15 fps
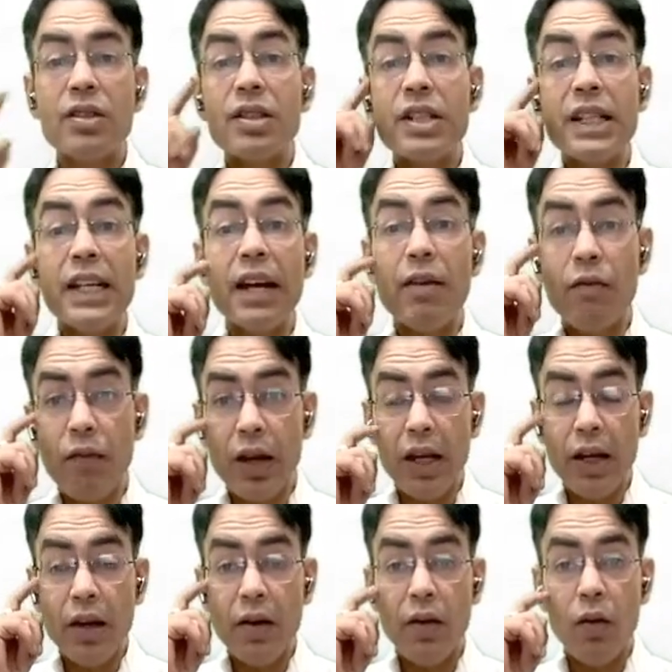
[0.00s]

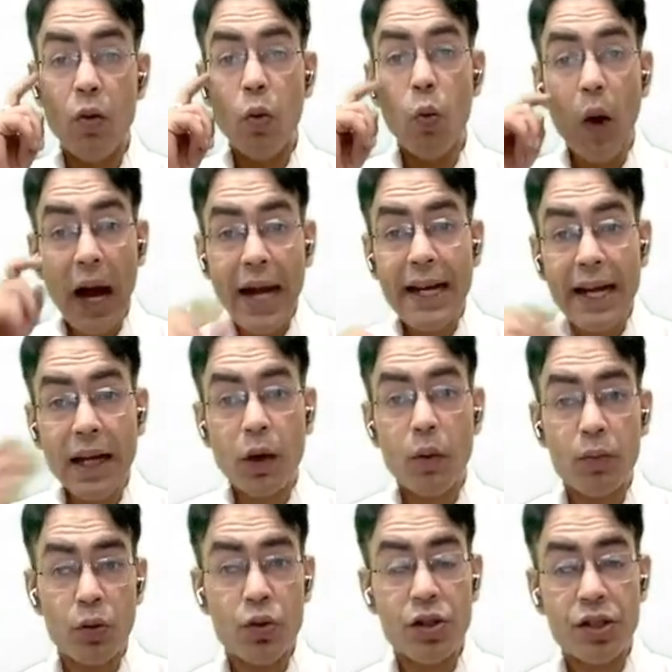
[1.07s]
CMV. Why
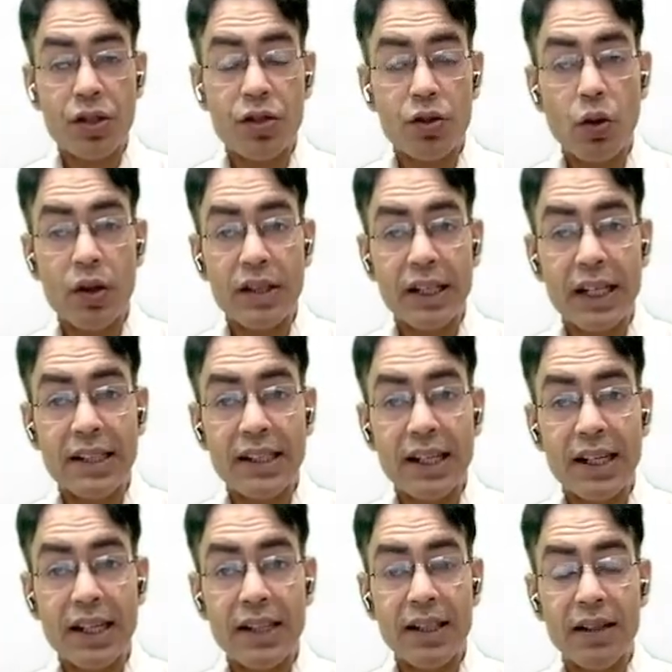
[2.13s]
necroptosis is causing a
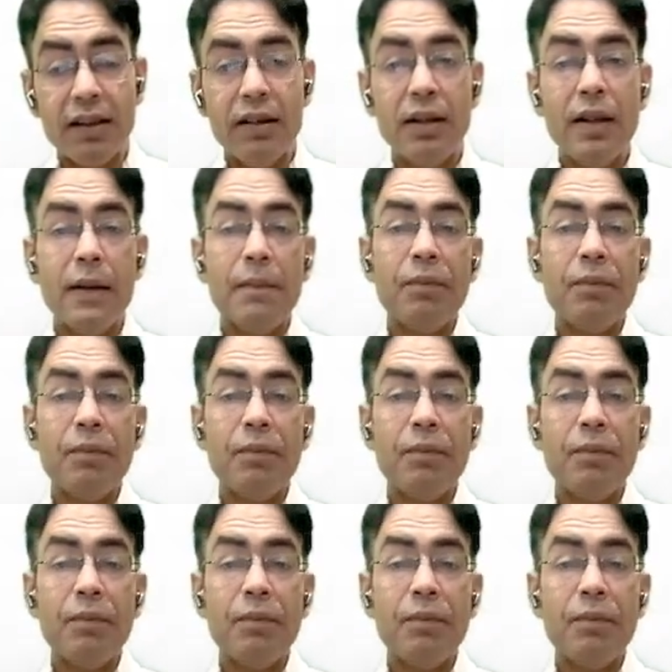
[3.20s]
cell death here?